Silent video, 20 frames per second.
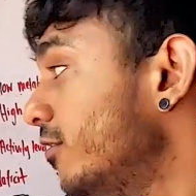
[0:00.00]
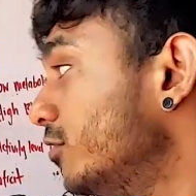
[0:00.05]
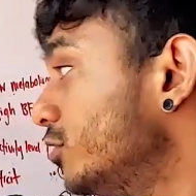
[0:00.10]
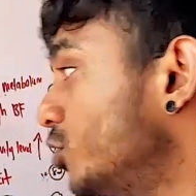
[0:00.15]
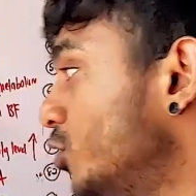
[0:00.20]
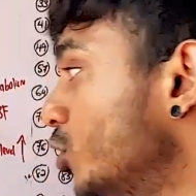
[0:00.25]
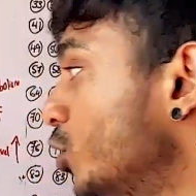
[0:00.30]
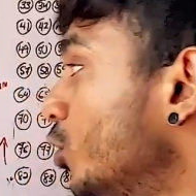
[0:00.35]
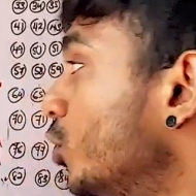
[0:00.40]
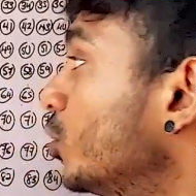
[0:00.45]

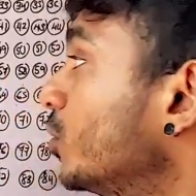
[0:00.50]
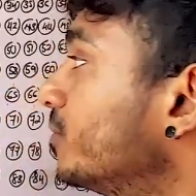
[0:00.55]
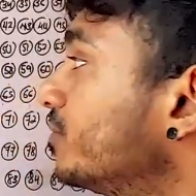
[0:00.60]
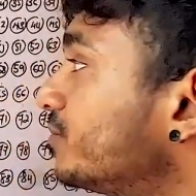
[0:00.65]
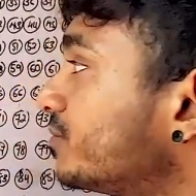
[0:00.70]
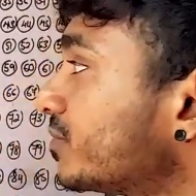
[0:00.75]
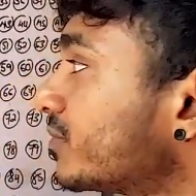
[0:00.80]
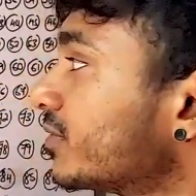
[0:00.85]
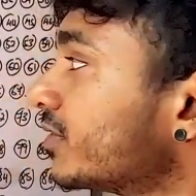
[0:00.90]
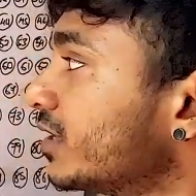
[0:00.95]
So
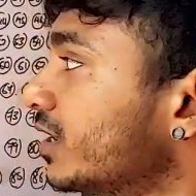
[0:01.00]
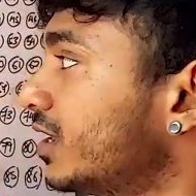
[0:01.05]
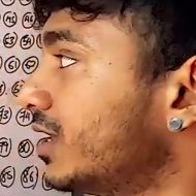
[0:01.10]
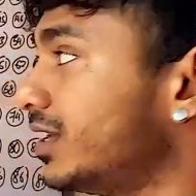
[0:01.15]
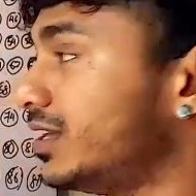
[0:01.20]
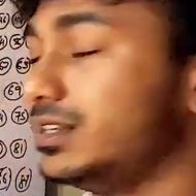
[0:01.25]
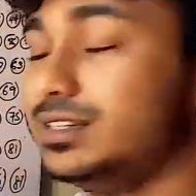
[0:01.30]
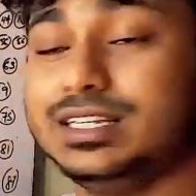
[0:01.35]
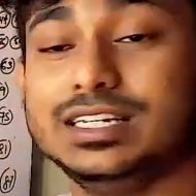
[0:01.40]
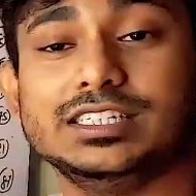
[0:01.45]

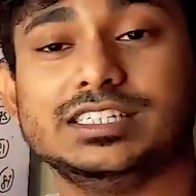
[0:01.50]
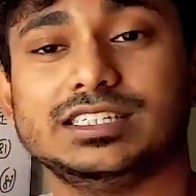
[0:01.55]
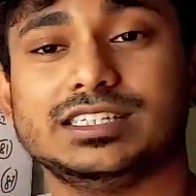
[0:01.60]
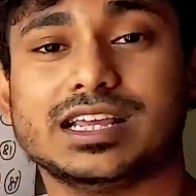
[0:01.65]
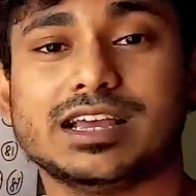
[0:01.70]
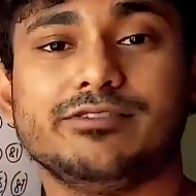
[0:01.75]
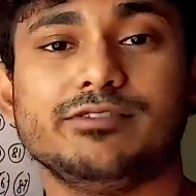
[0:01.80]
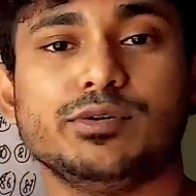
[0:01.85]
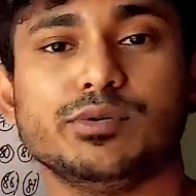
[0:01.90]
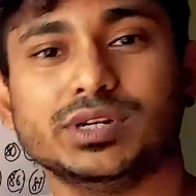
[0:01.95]
this is
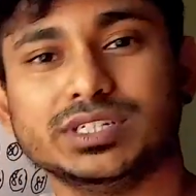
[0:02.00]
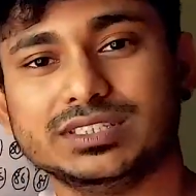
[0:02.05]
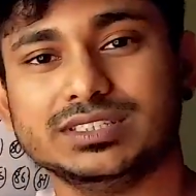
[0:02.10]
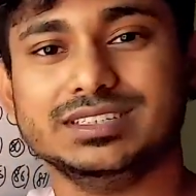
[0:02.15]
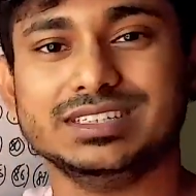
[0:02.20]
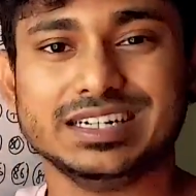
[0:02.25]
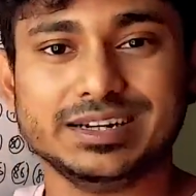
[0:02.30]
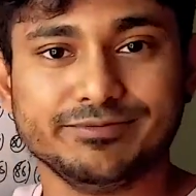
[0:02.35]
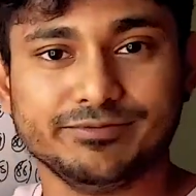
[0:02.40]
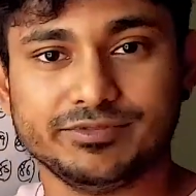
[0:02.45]
everyone's
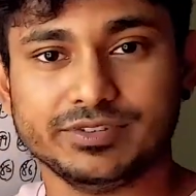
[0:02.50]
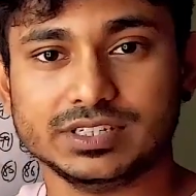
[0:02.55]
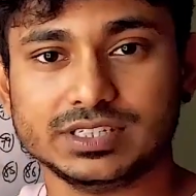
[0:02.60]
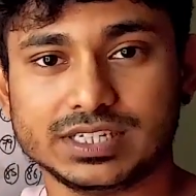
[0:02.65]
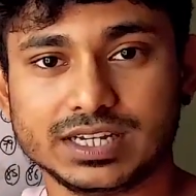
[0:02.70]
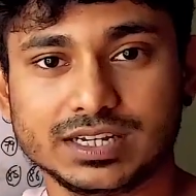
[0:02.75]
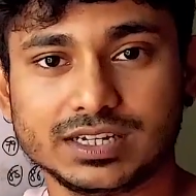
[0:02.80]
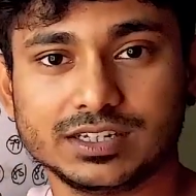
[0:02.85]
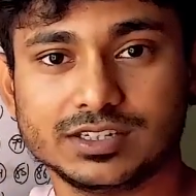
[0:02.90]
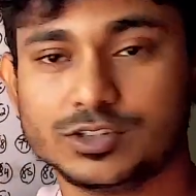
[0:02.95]
dream
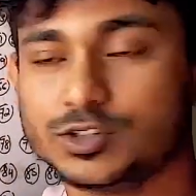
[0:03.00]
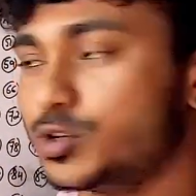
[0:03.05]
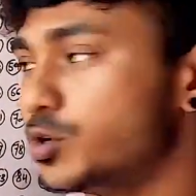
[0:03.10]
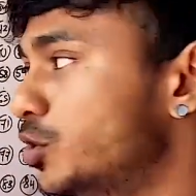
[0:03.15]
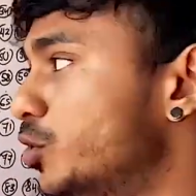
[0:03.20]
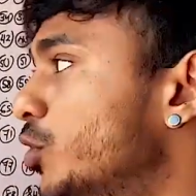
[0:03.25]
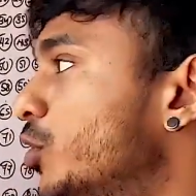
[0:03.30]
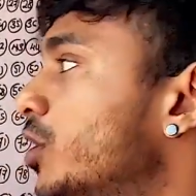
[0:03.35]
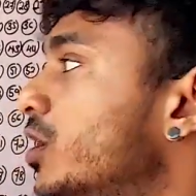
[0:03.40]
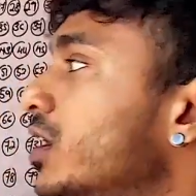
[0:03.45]
physique.
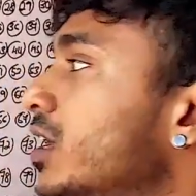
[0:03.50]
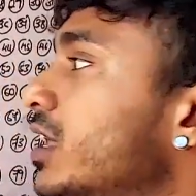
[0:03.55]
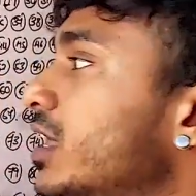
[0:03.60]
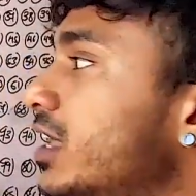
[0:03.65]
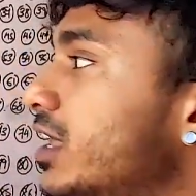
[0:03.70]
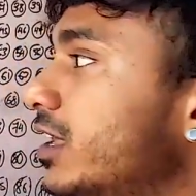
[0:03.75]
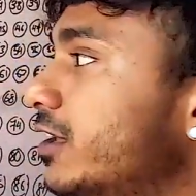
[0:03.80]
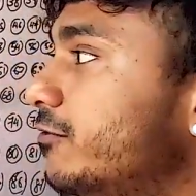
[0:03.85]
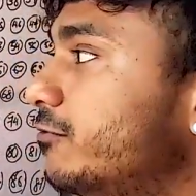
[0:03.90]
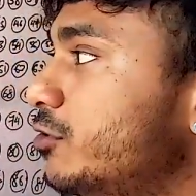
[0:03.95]
So
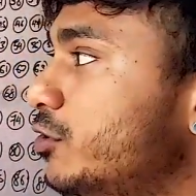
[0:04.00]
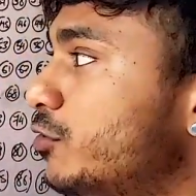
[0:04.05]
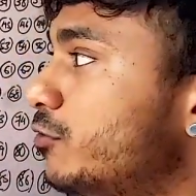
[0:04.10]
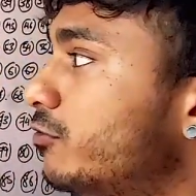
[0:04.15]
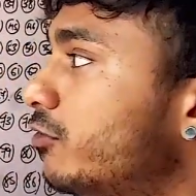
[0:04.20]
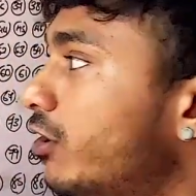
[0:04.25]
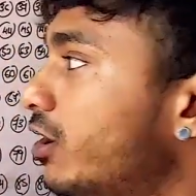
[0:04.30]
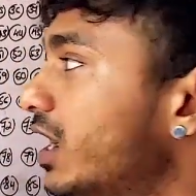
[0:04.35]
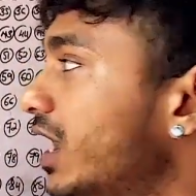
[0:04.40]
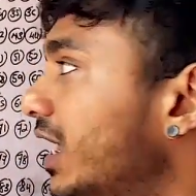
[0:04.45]
if you
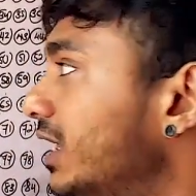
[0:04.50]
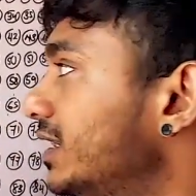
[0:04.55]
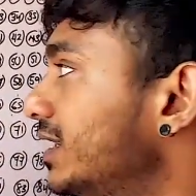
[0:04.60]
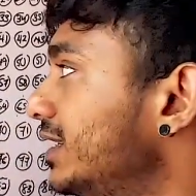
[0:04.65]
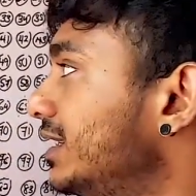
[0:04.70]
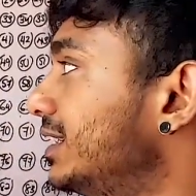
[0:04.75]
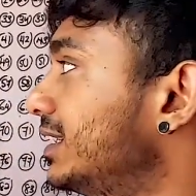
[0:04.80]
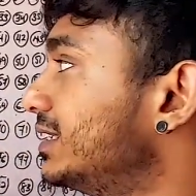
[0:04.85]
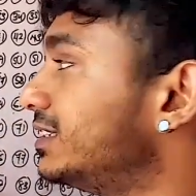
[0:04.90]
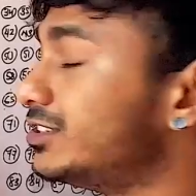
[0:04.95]
fall under
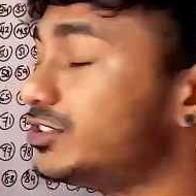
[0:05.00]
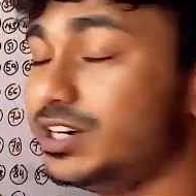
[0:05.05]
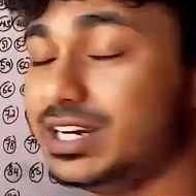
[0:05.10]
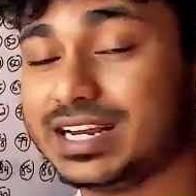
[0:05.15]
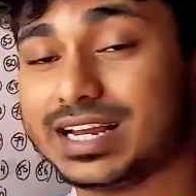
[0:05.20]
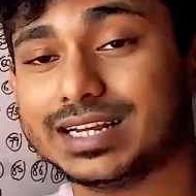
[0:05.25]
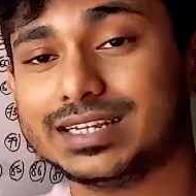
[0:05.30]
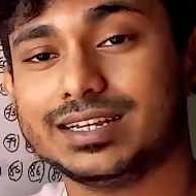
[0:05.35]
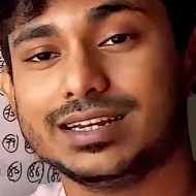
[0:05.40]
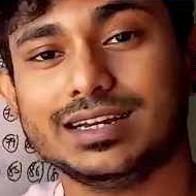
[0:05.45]
these
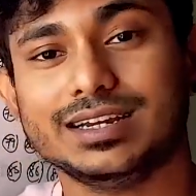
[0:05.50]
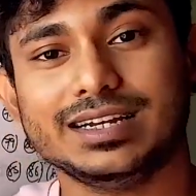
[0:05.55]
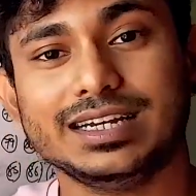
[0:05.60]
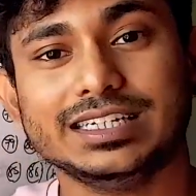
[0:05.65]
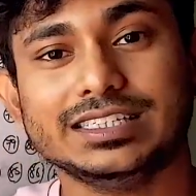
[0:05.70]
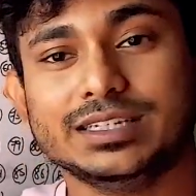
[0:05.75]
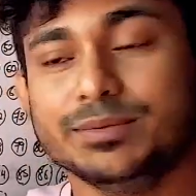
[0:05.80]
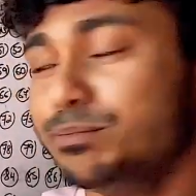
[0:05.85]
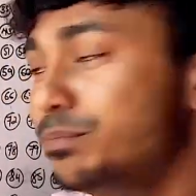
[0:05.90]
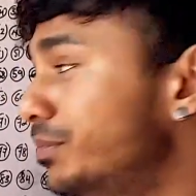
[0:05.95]
3
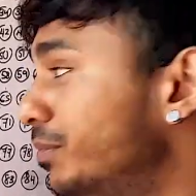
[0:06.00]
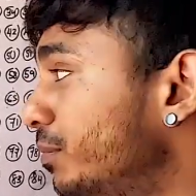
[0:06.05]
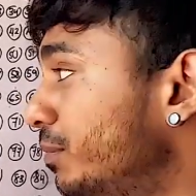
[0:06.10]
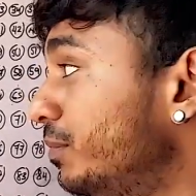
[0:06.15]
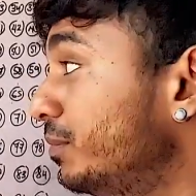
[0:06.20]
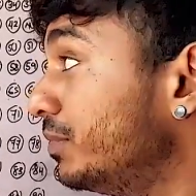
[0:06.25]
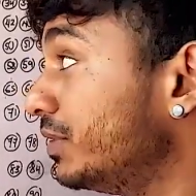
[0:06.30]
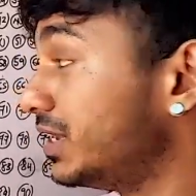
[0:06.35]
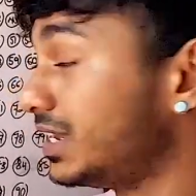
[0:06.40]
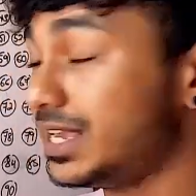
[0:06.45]
categories,
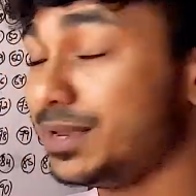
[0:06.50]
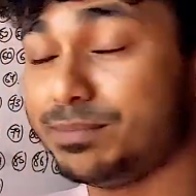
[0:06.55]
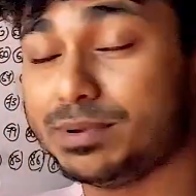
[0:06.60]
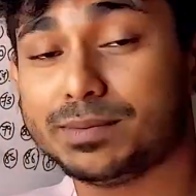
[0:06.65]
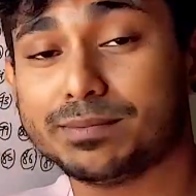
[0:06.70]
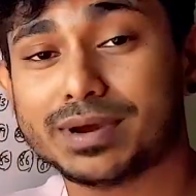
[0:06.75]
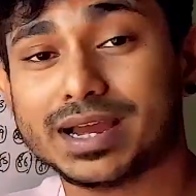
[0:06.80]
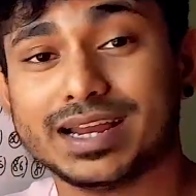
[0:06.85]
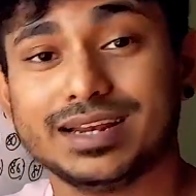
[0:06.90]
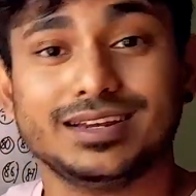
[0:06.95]
keep
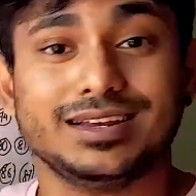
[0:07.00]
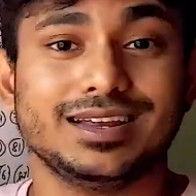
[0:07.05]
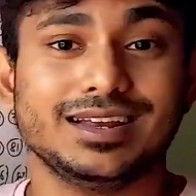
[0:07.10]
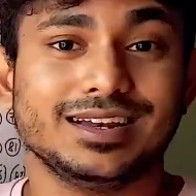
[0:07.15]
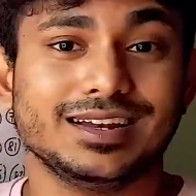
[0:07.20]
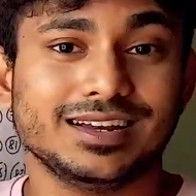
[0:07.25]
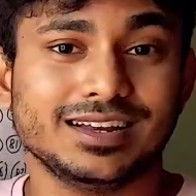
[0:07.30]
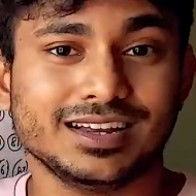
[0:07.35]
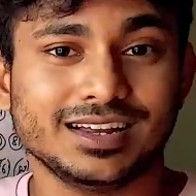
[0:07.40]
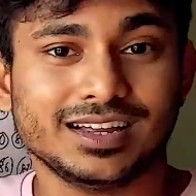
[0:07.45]
in mind that